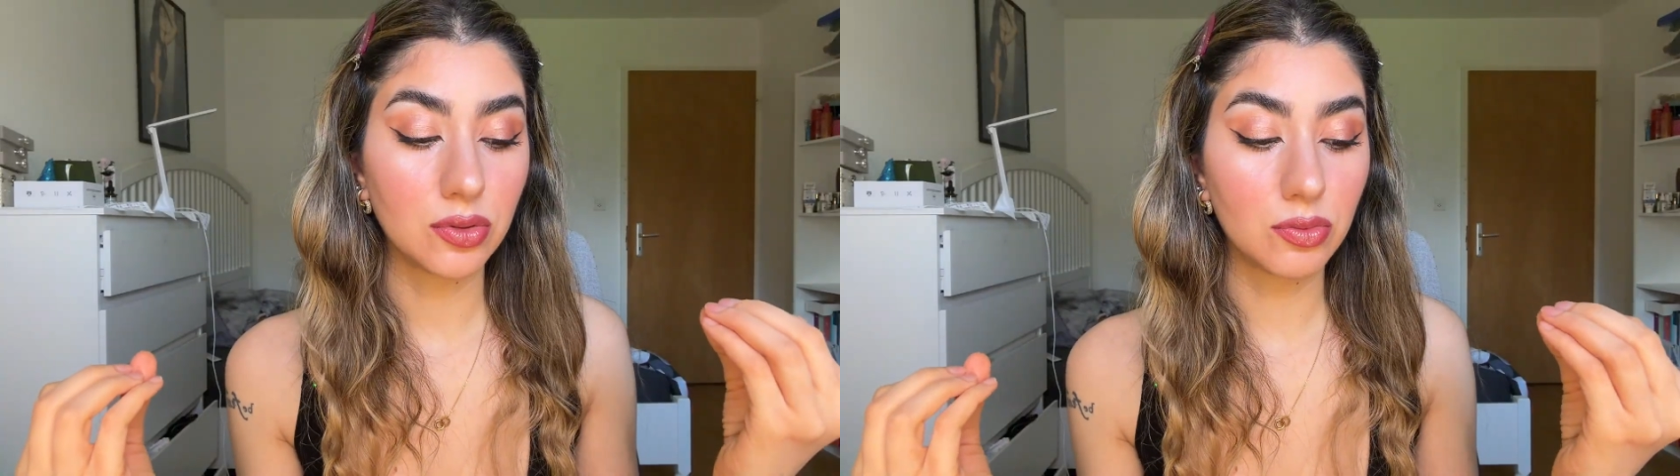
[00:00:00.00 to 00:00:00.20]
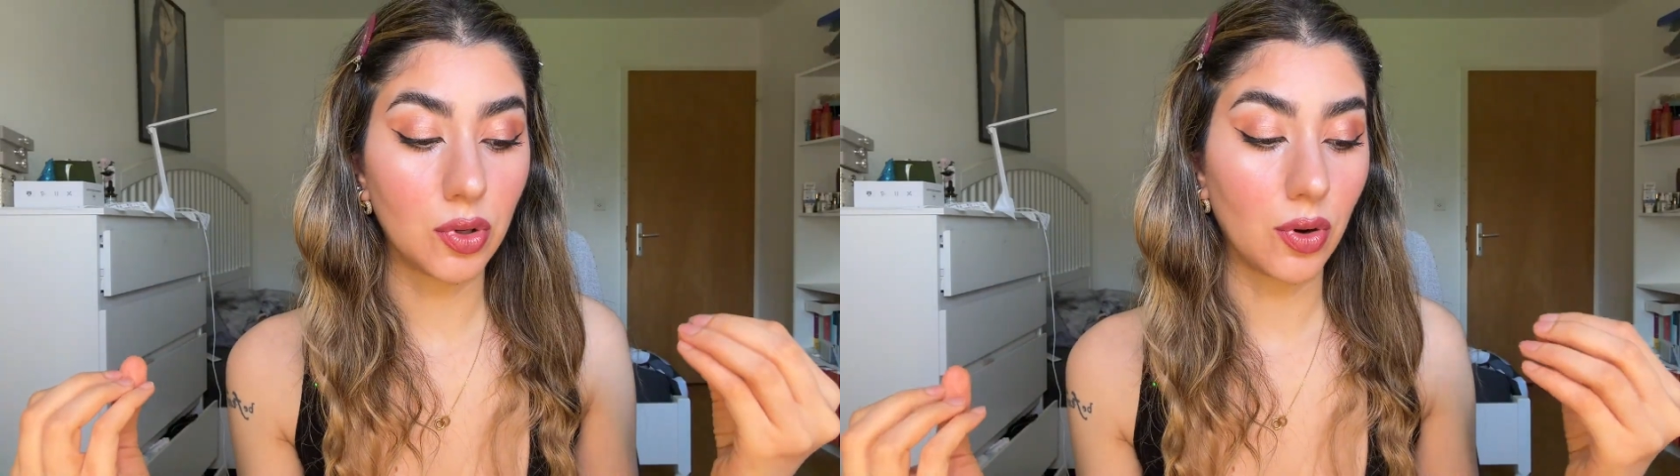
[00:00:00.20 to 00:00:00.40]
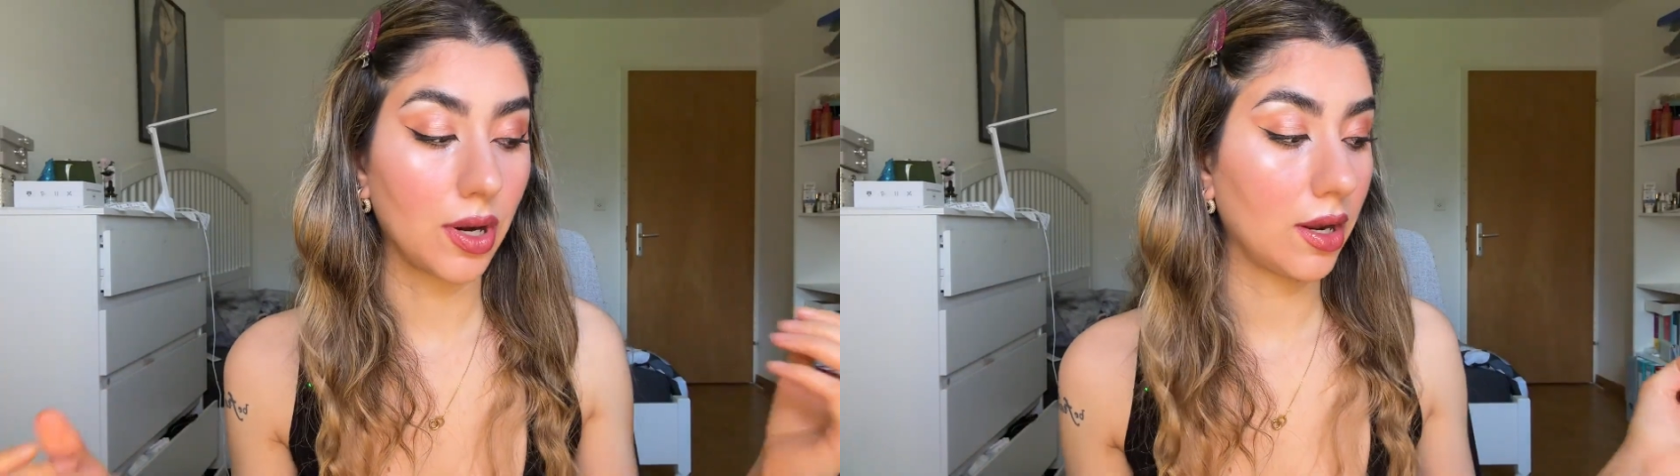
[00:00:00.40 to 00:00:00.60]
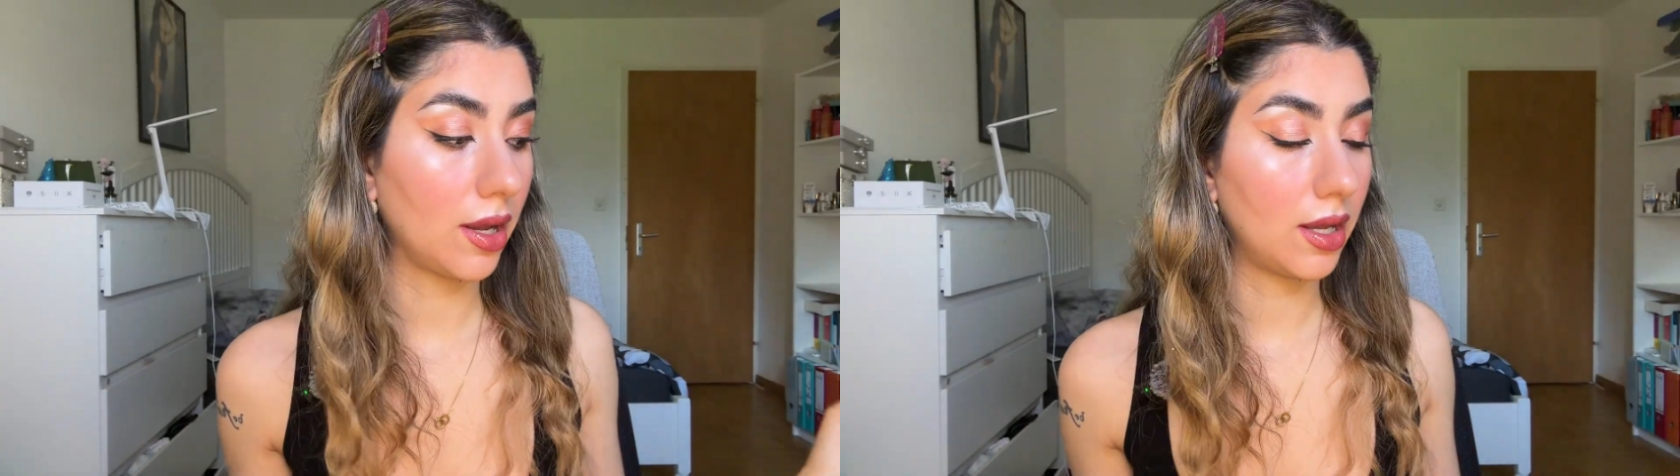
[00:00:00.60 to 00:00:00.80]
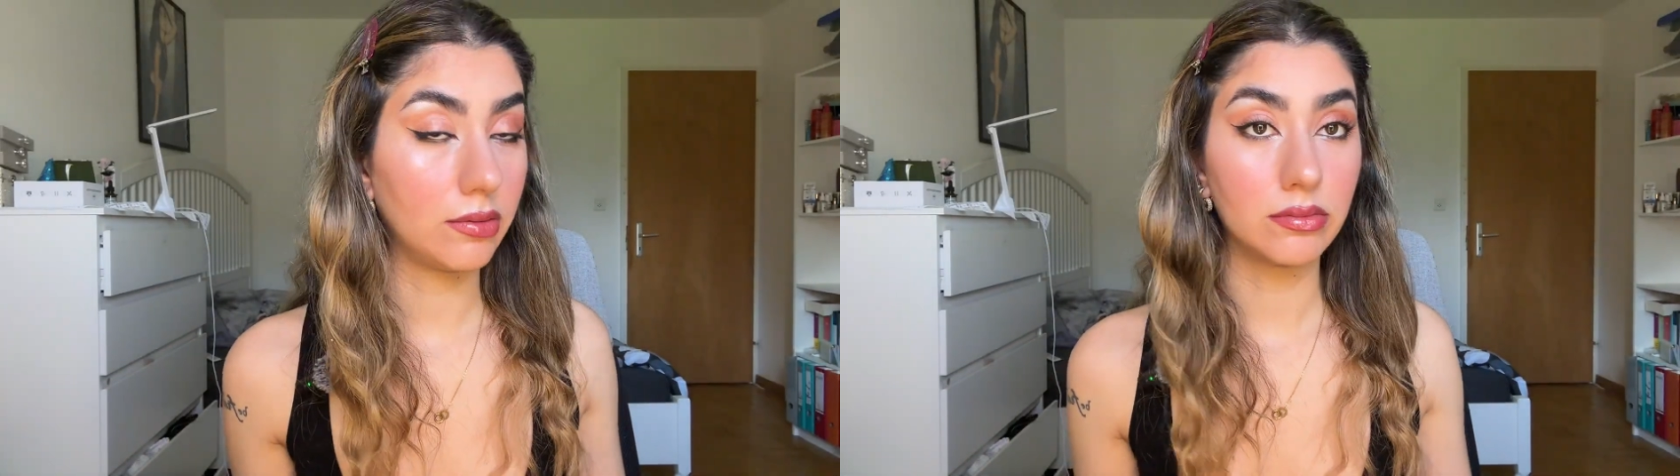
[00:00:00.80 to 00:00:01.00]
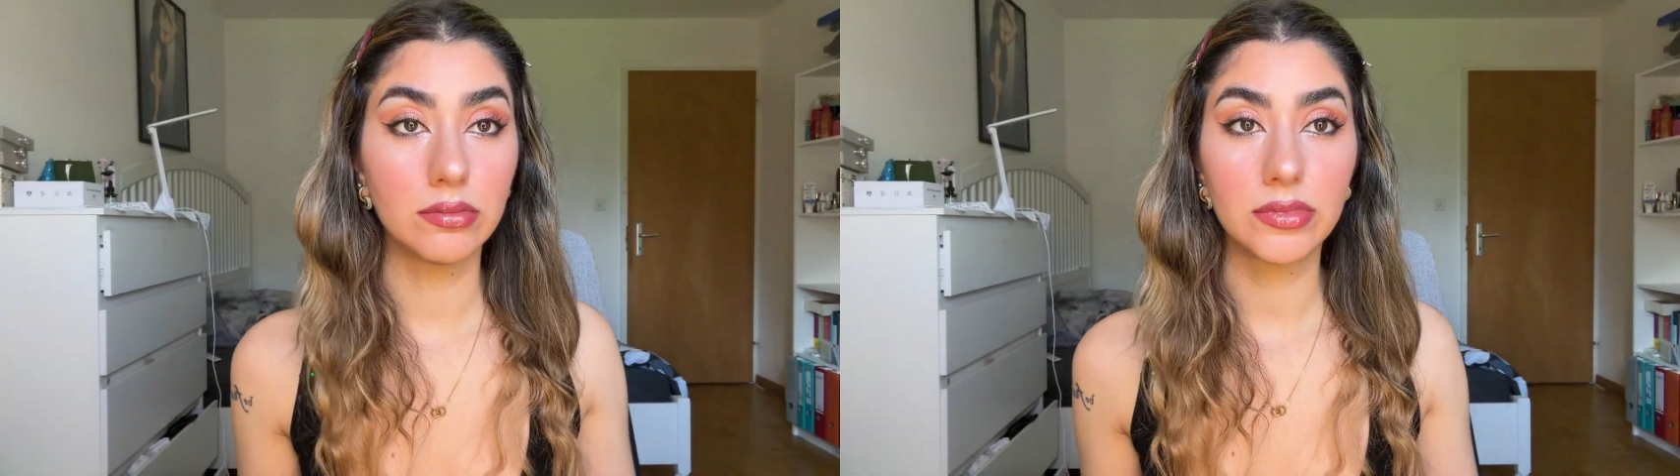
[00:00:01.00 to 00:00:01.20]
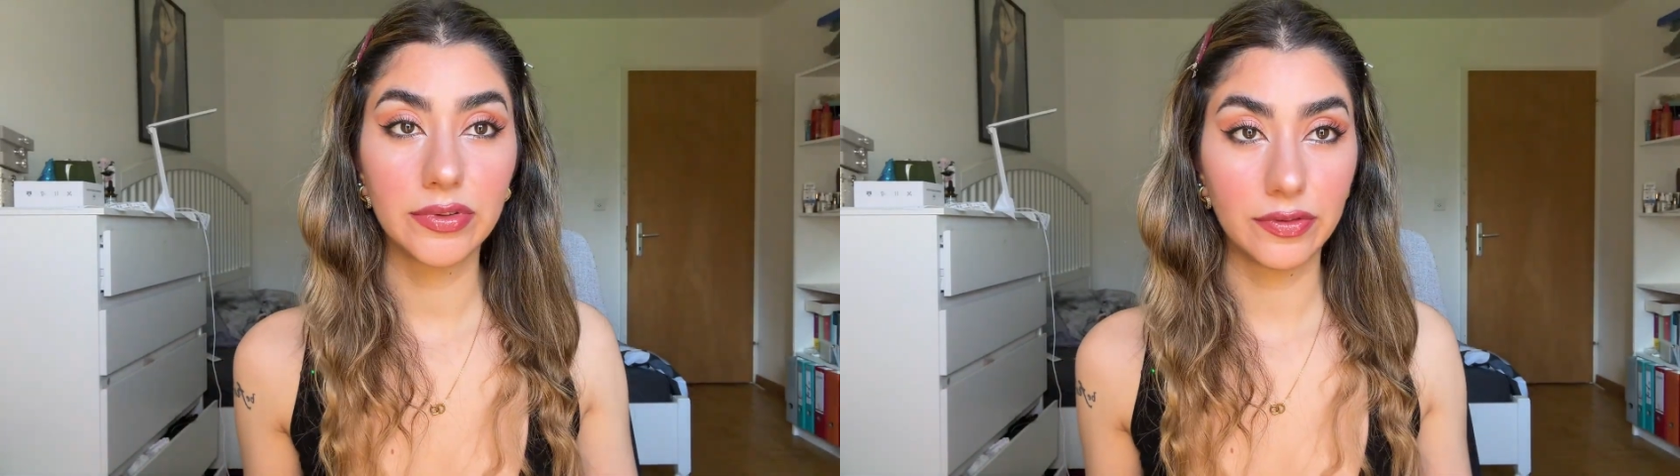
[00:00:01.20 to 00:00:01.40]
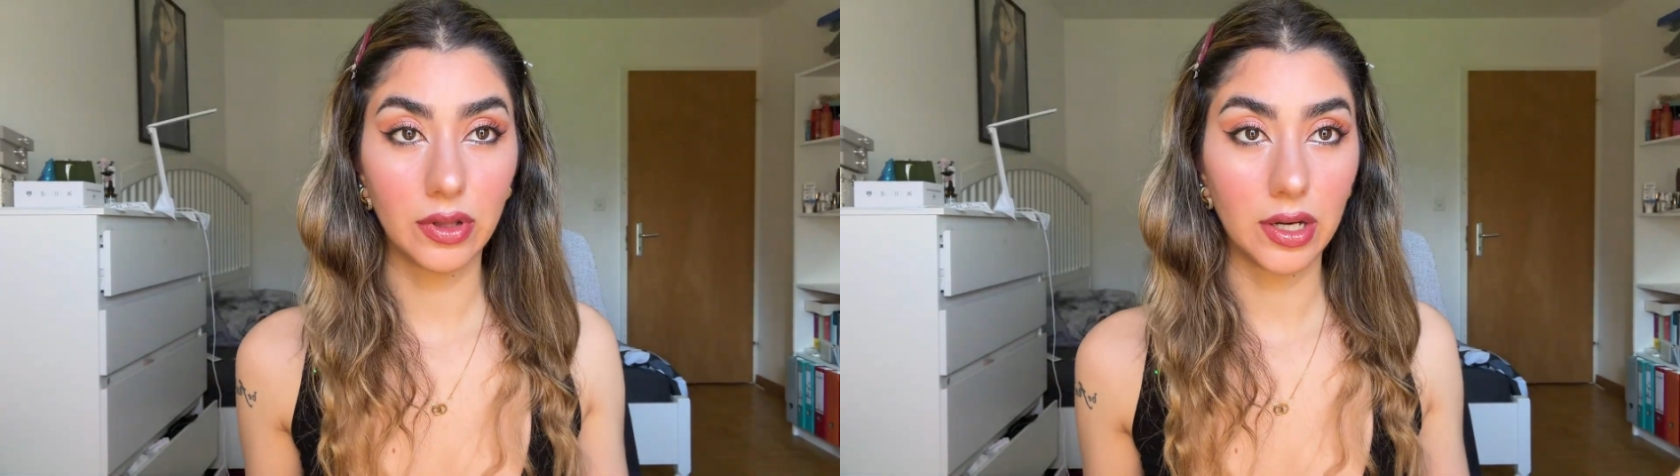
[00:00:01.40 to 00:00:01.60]
more
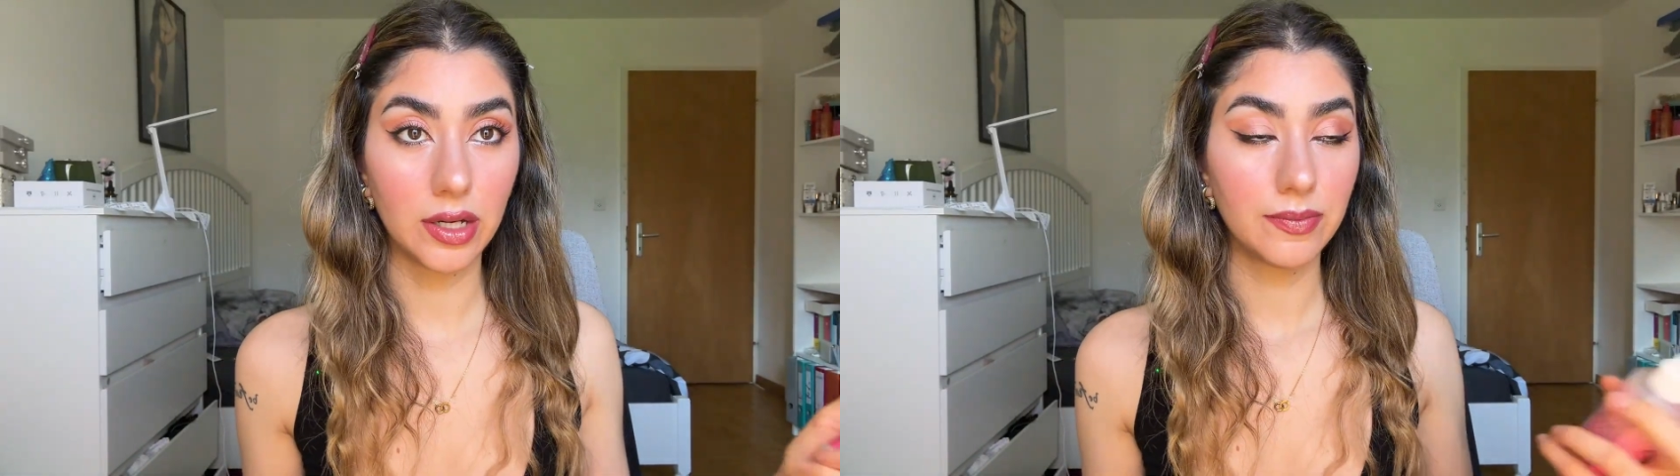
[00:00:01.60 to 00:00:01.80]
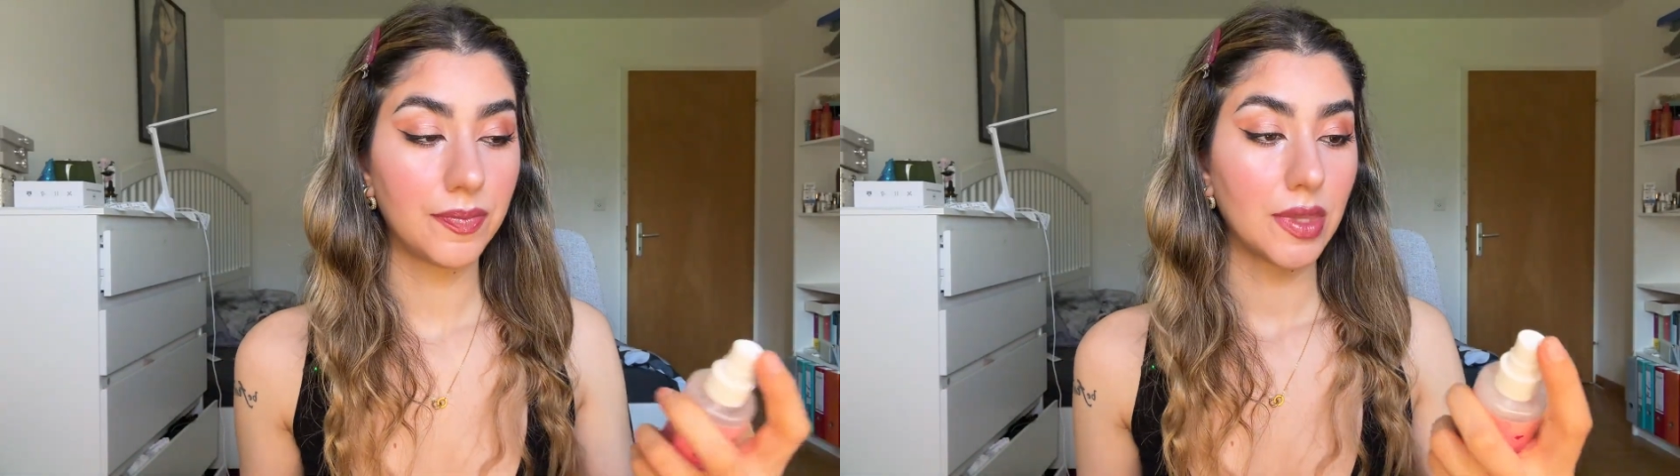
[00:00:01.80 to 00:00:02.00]
fuller.